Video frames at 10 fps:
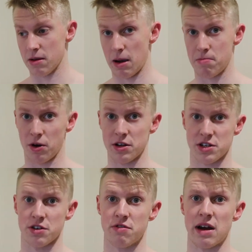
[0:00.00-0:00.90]
my
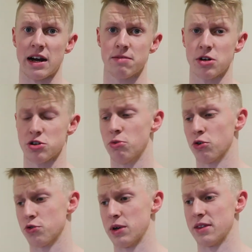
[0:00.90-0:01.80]
body's going to react much
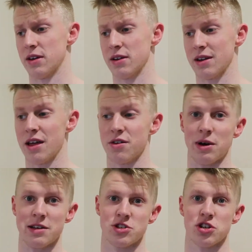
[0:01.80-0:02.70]
more to it than
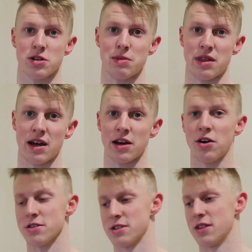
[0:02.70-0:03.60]
otherwise. It's just going to be thinking,
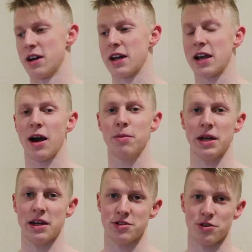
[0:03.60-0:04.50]
oh, it's another high carb
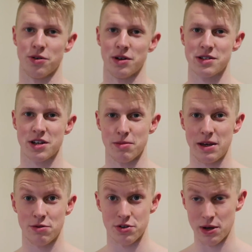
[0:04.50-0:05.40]
day, so it's going
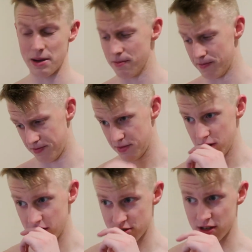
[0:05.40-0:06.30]
to be used to it.
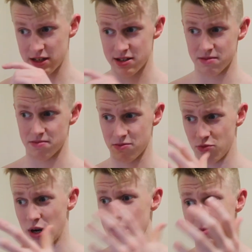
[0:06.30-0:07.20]
So that's
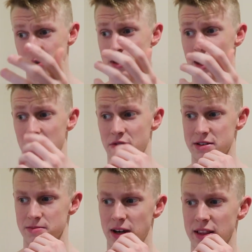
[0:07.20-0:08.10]
why I'm doing that, the
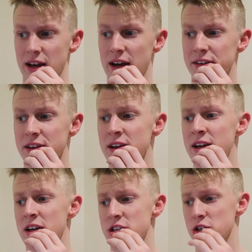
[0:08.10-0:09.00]
reason behind that.
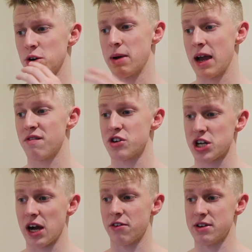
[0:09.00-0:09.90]
So my
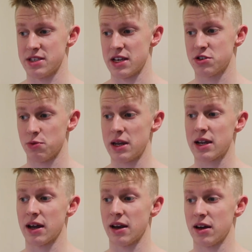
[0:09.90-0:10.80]
average calories this
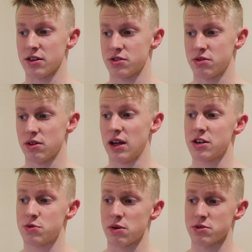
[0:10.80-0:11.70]
week, and
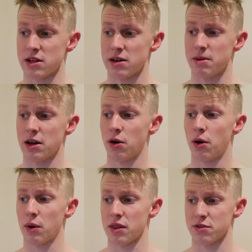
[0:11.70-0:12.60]
last week was a little bit
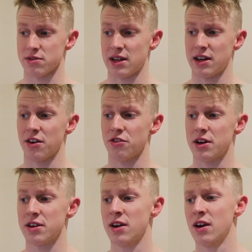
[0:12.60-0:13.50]
lower,
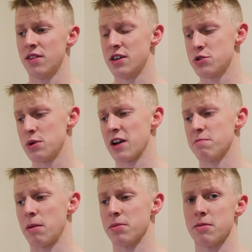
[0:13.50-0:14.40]
1,900. This week
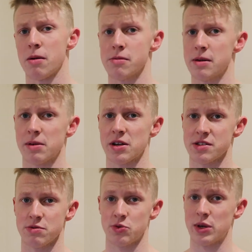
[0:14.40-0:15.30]
I've bumped them up a bit
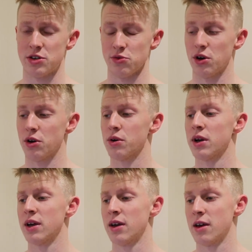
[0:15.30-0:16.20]
because it was way too low.
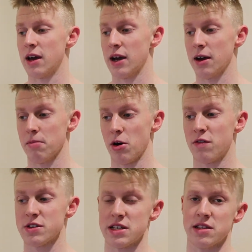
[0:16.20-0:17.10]

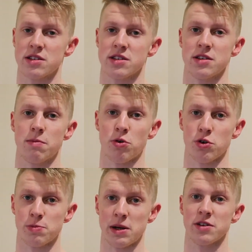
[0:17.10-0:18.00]
Obviously this is the
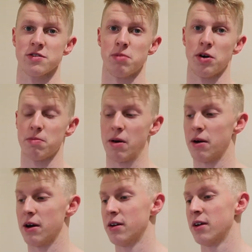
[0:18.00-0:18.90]
approach because of body
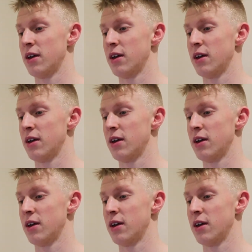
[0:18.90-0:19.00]
power,